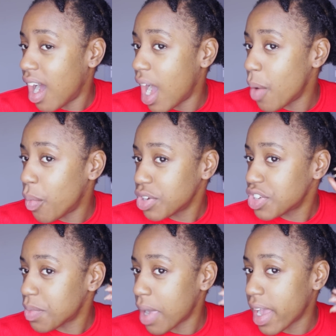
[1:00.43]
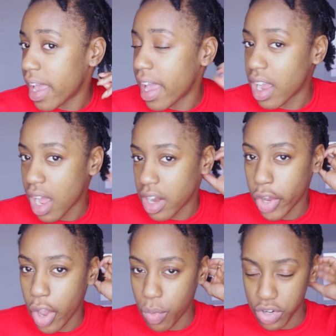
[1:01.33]
I washed my hair, I kind
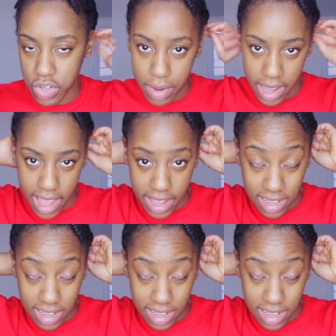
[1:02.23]
of co-washed my hair